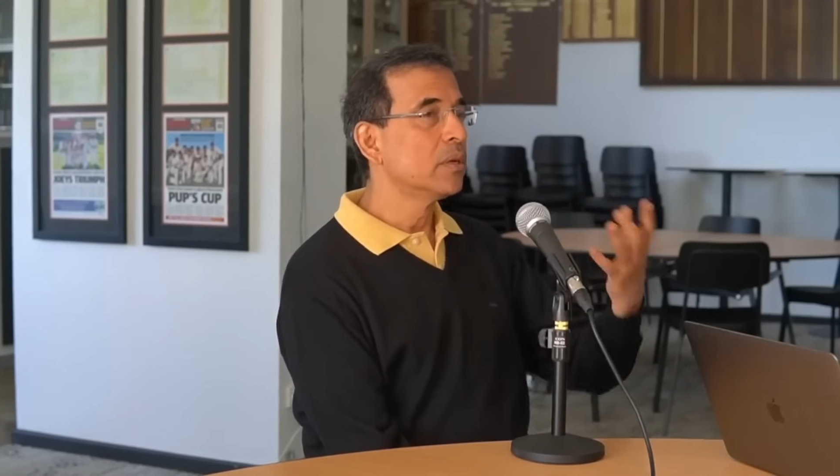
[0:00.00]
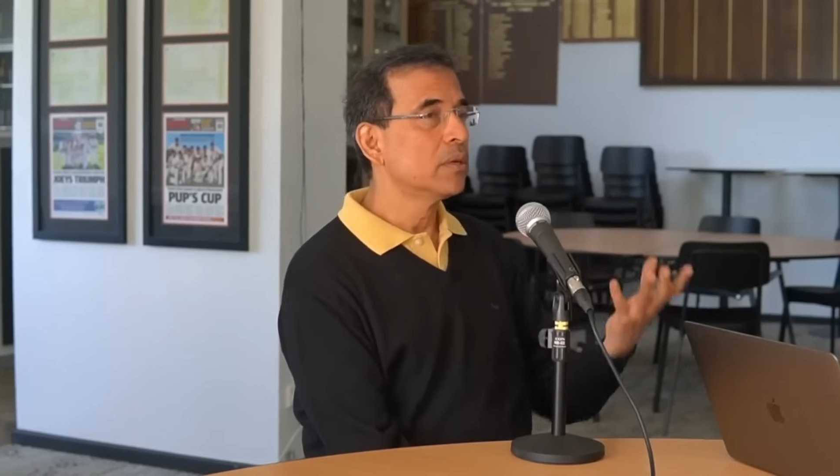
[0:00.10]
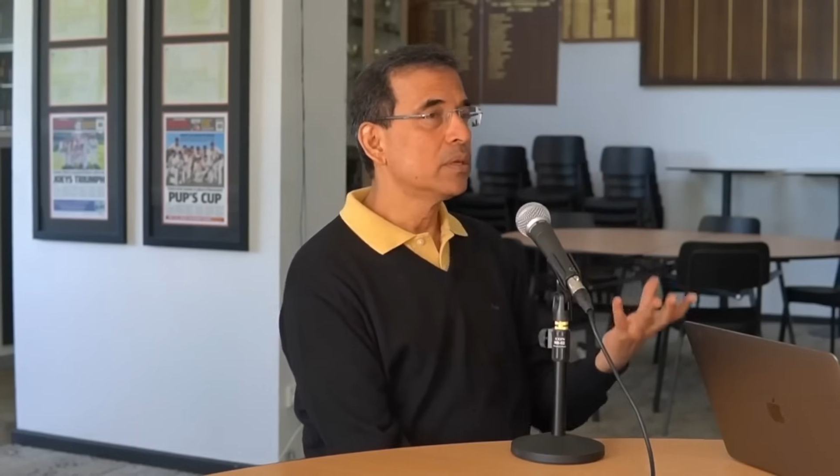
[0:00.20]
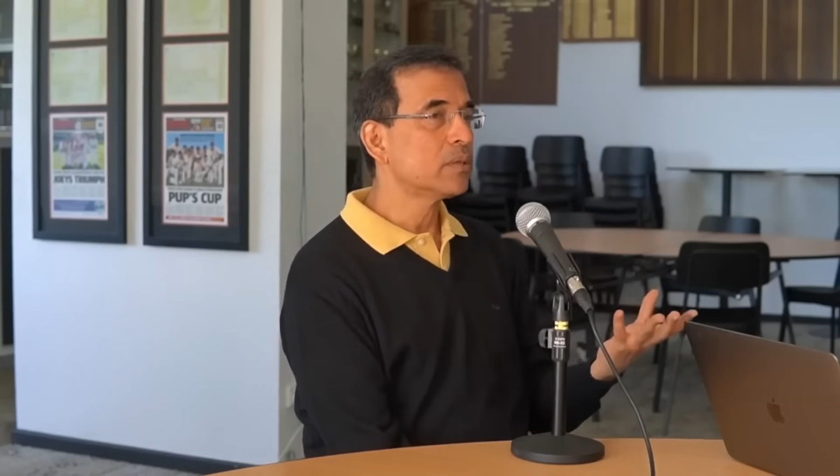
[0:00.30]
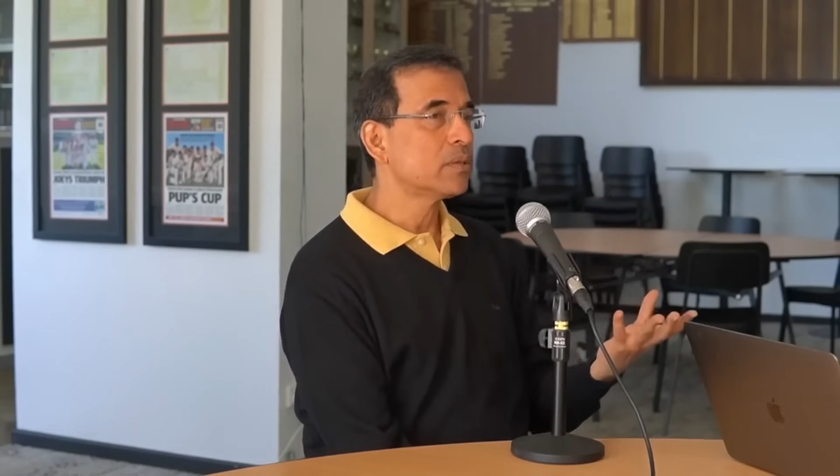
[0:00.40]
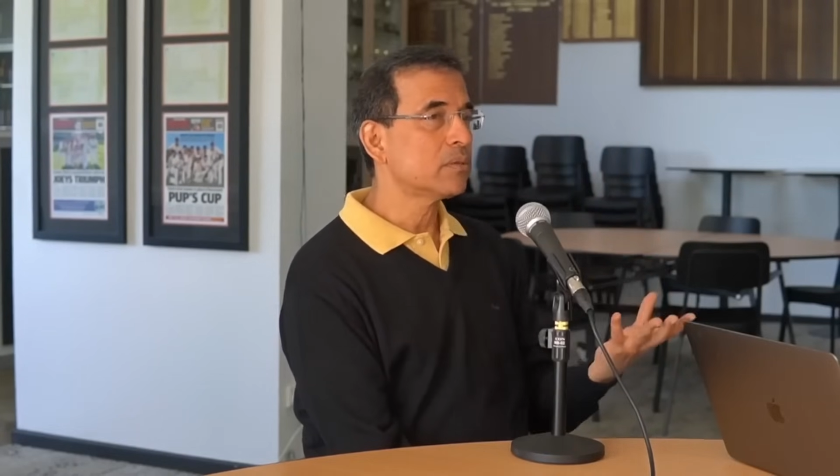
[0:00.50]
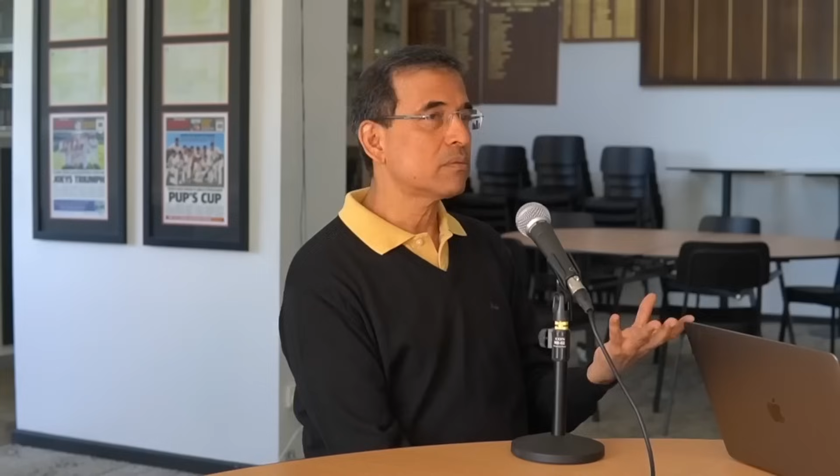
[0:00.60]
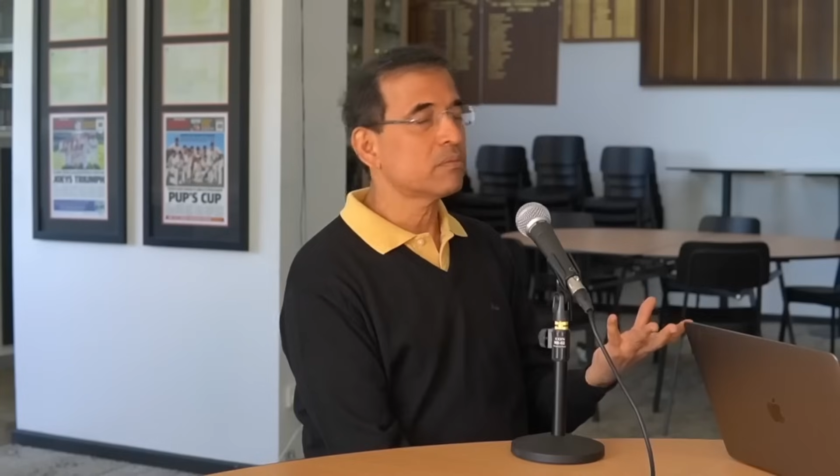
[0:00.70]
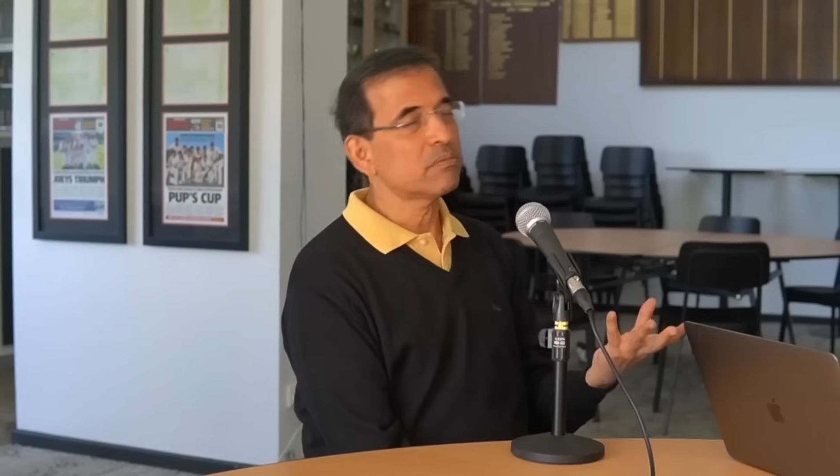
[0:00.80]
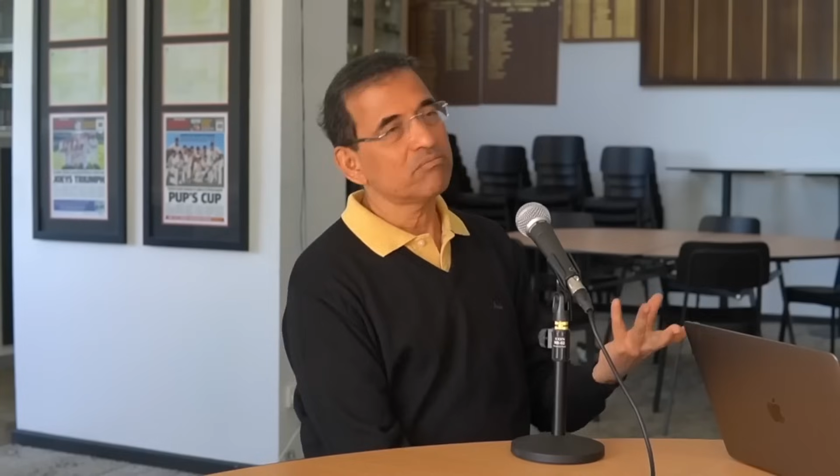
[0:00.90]

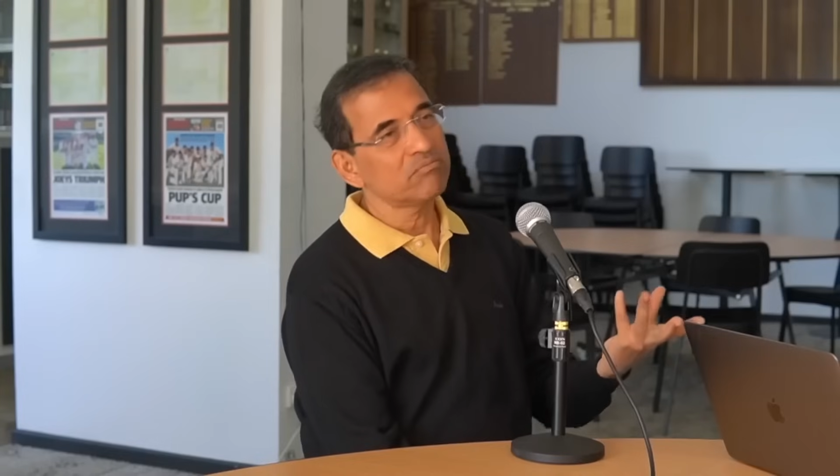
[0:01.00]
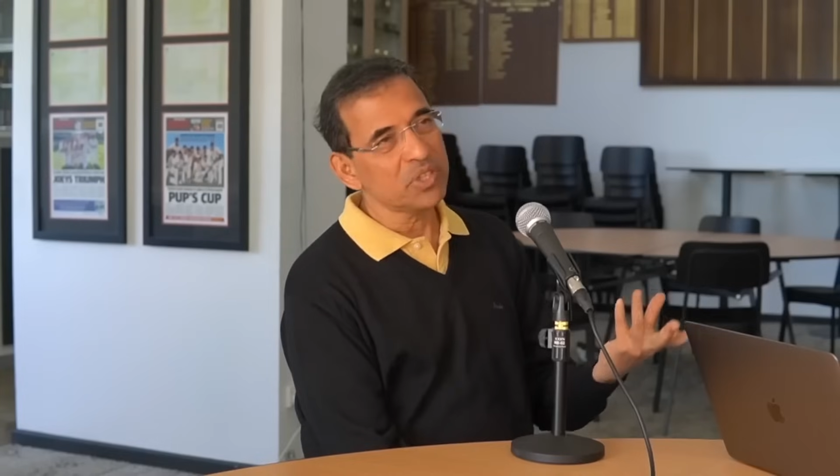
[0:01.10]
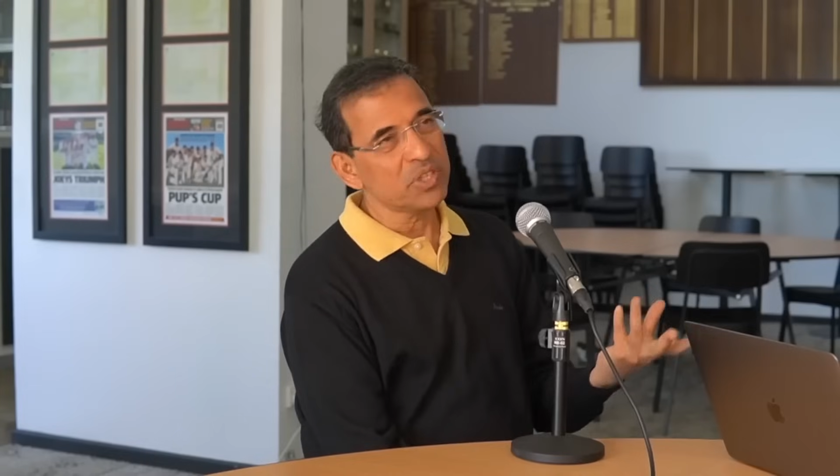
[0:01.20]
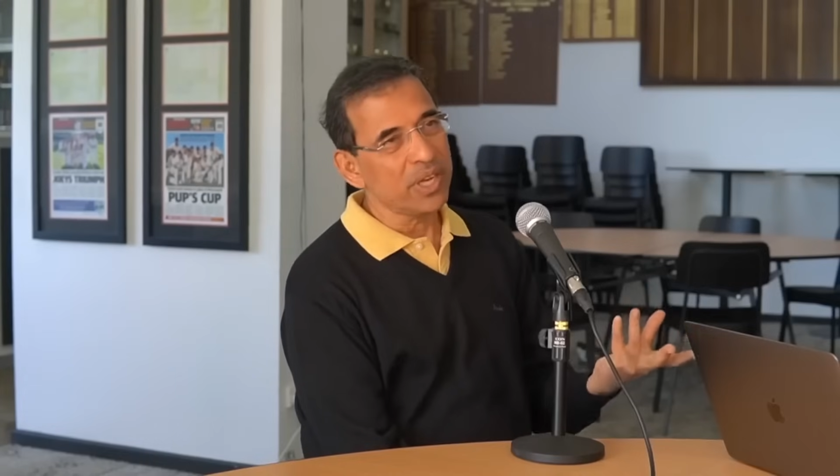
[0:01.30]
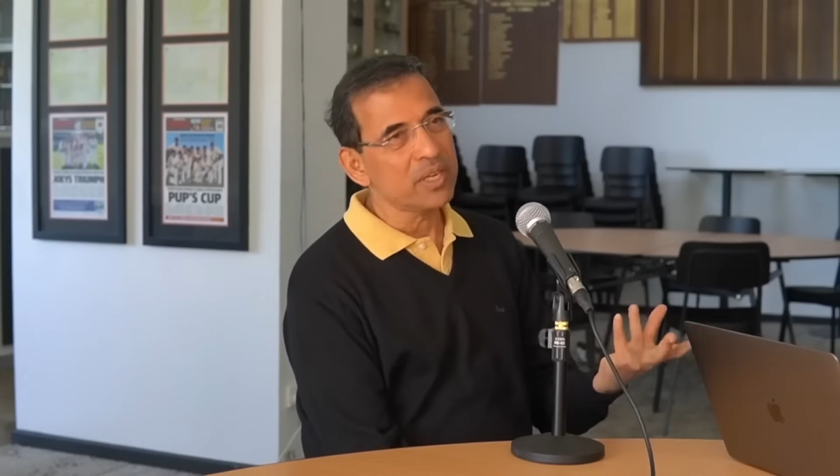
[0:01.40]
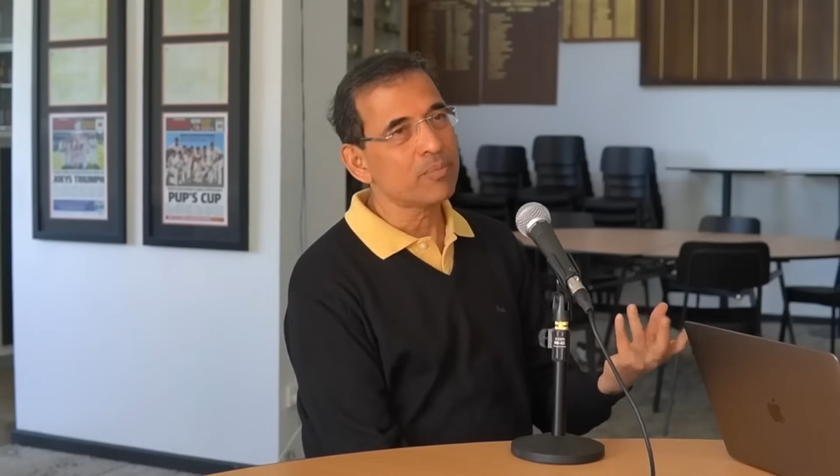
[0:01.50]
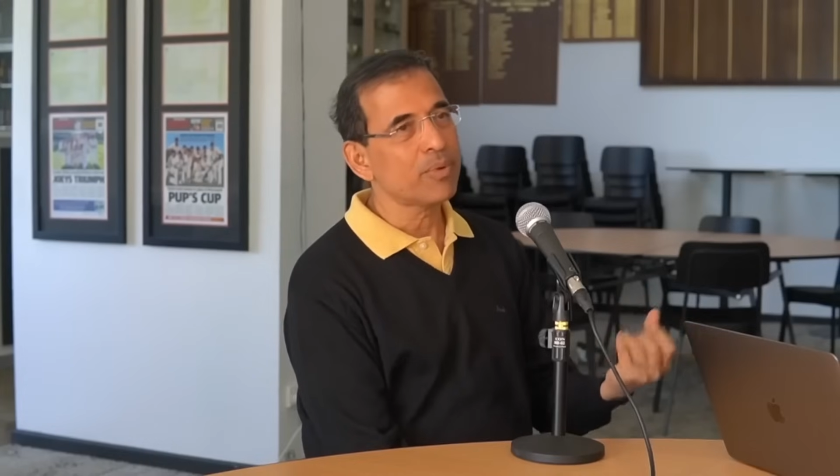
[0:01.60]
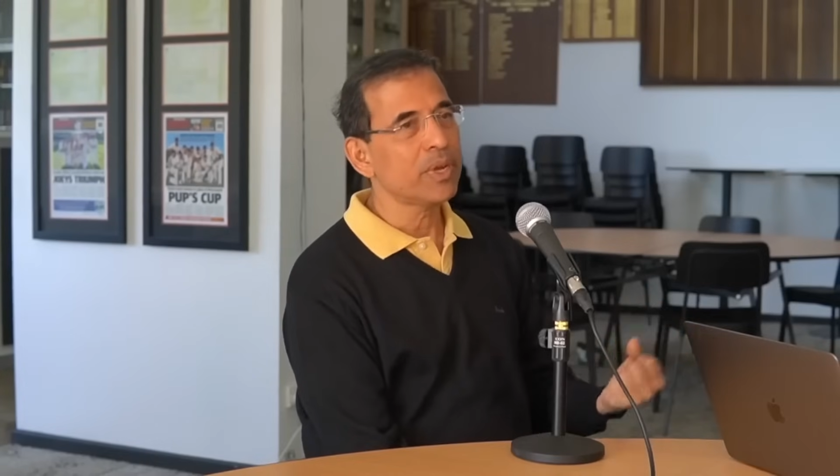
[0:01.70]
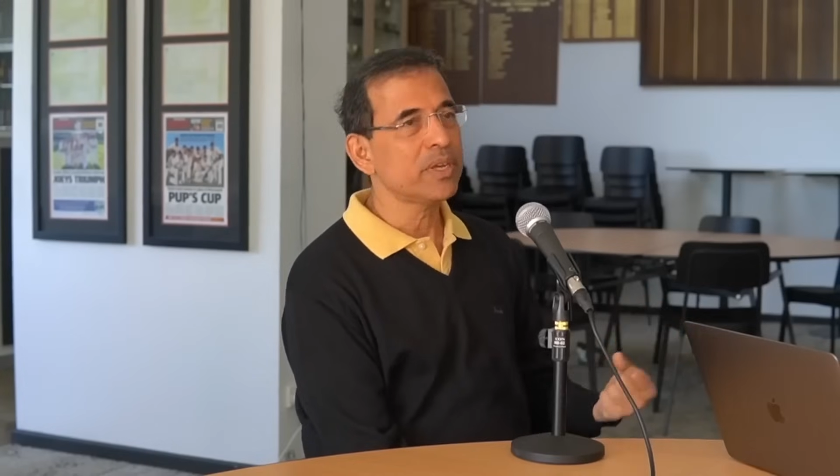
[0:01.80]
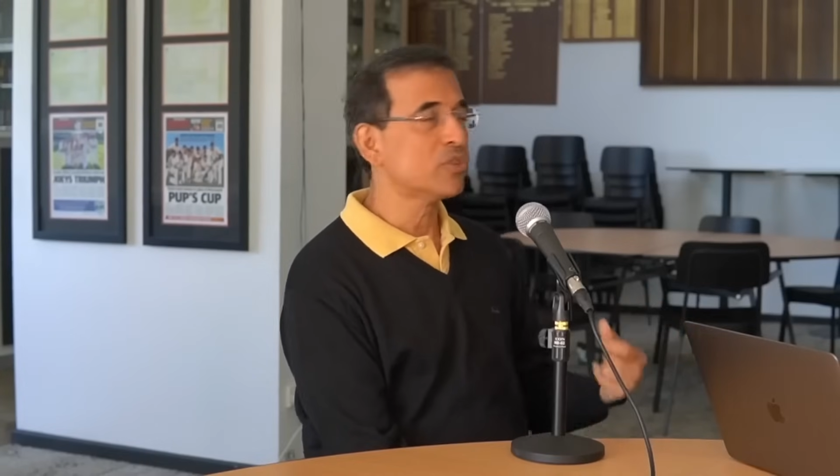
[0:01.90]
an enterprise,